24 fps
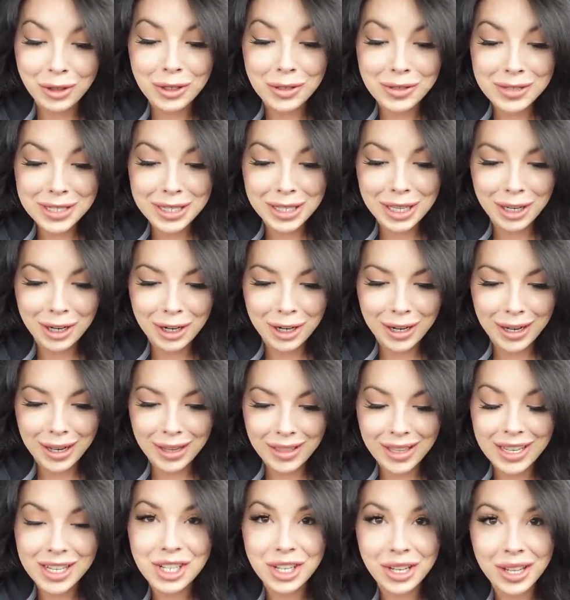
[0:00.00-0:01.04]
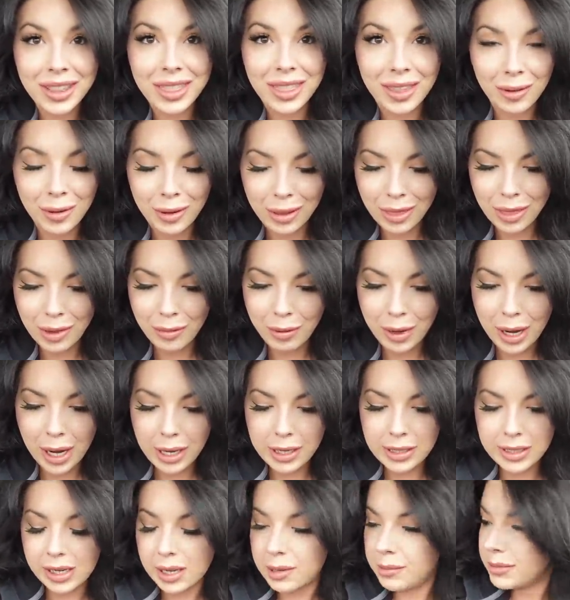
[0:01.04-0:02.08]
security unless you get the
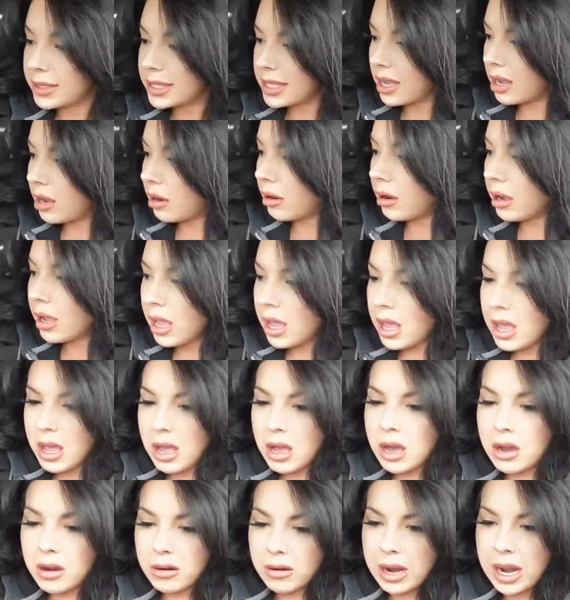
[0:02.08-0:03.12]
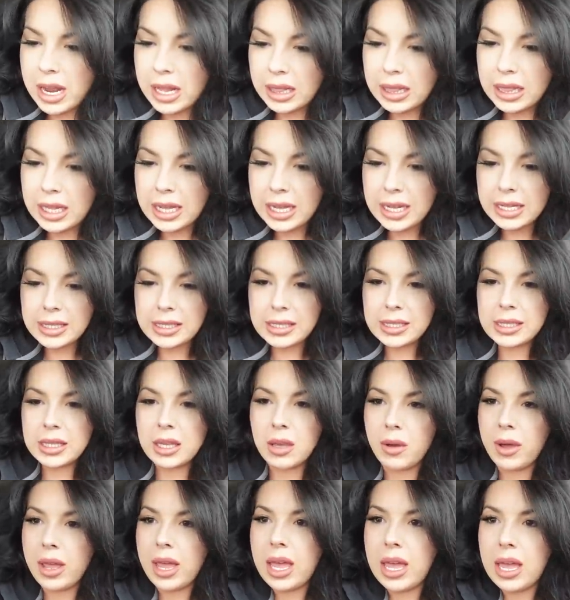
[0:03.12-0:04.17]
random, so. All right, let's
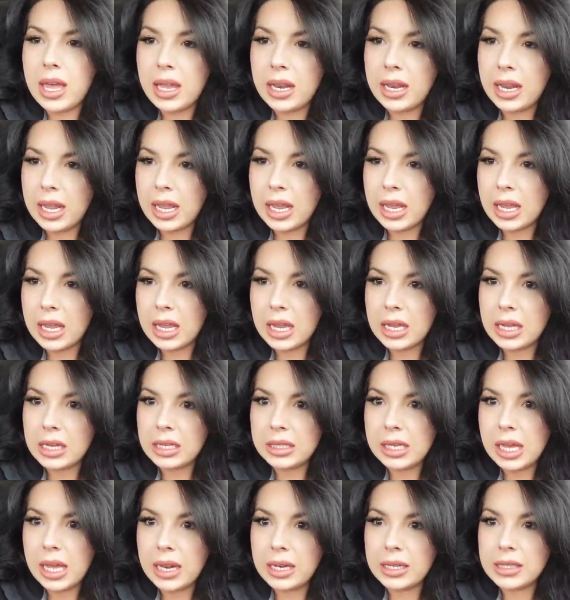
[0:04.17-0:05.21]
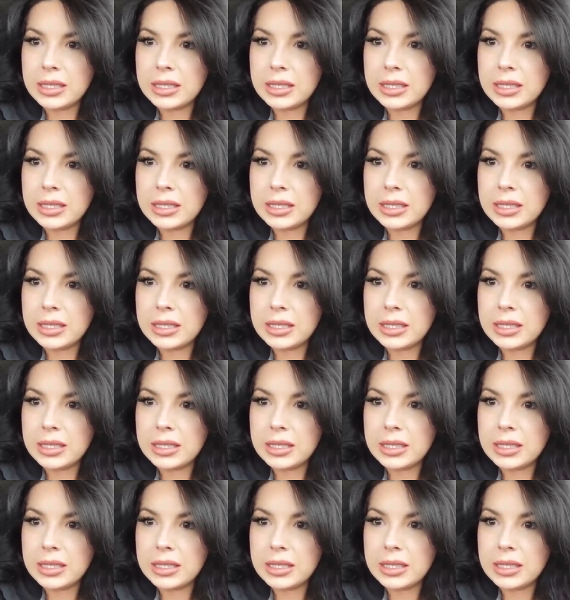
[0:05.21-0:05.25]
go ahead and head